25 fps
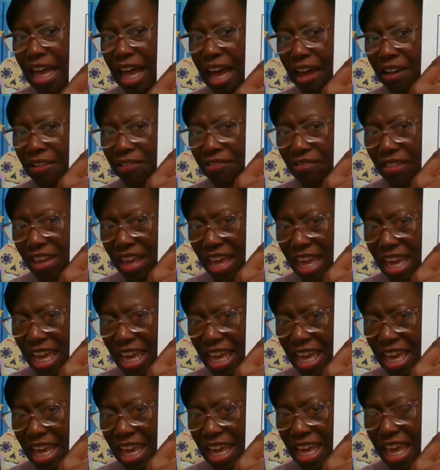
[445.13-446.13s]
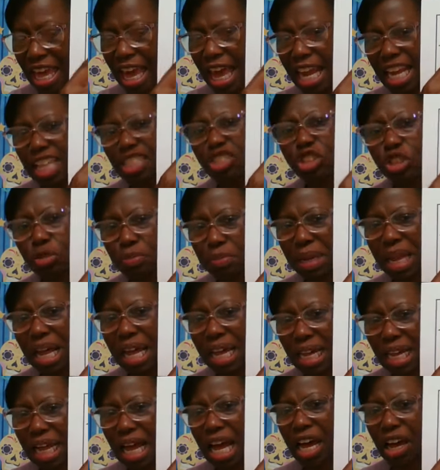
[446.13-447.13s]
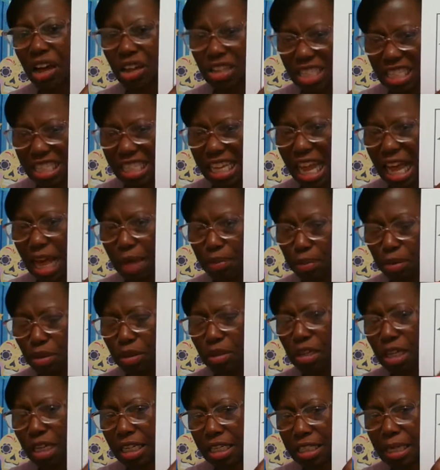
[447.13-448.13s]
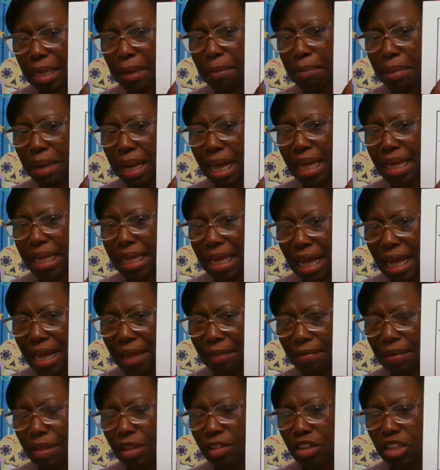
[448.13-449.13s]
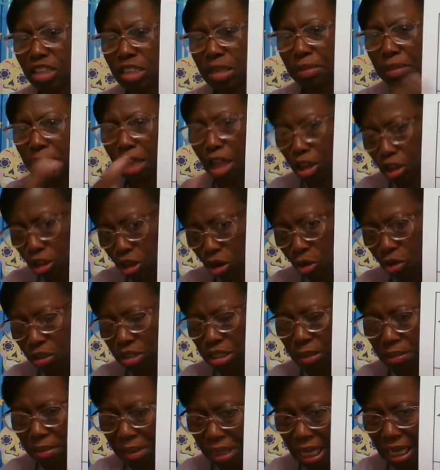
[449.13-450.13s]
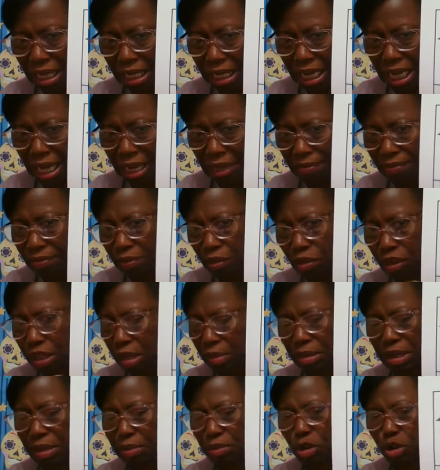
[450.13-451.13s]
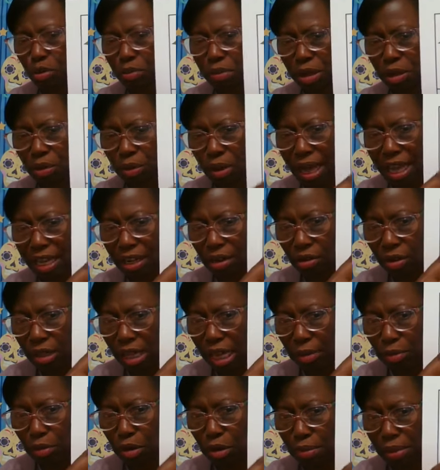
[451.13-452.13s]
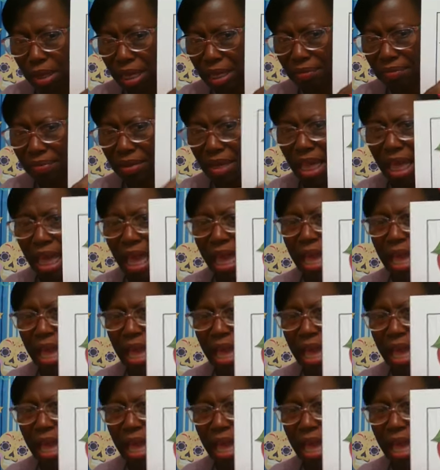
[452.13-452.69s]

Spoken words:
Café, and let's use blanca because it's apple. Café blanca. There's a blanco, there's a blanca. Okay, they both mean white. Okay, move in.